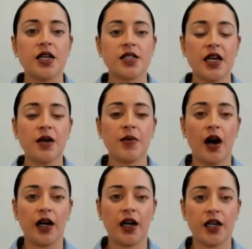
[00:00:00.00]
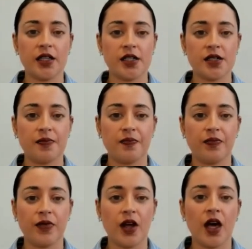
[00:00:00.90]
Sleep guidelines.
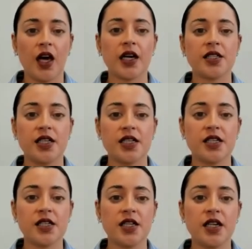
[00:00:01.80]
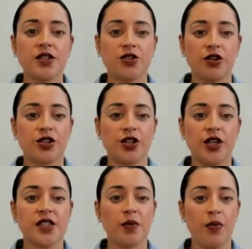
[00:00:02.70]
Consistency and structure
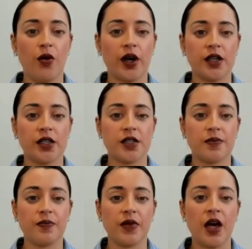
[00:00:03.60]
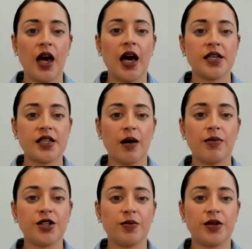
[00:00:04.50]
is important.
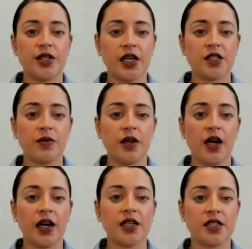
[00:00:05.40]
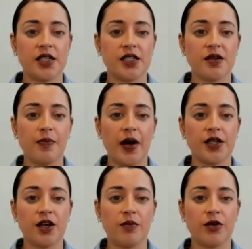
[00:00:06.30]
Establish a predictable and consistent
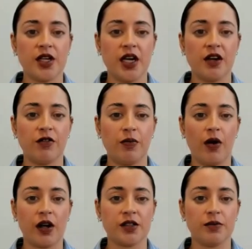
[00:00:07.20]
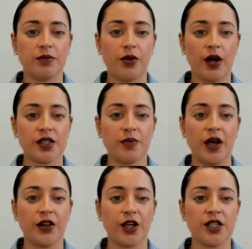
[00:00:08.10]
bedtime routine of
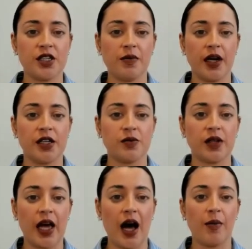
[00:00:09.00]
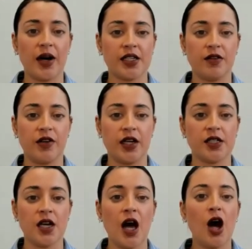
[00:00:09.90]
approximately 30 minutes with calm
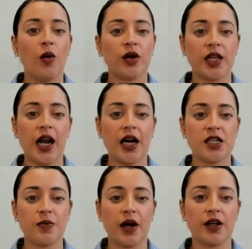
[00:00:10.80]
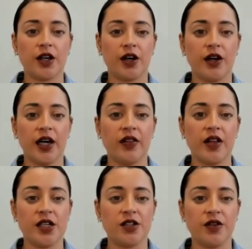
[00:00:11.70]
activities, with the last part occurring in the
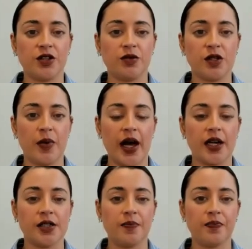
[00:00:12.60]
individual's bed.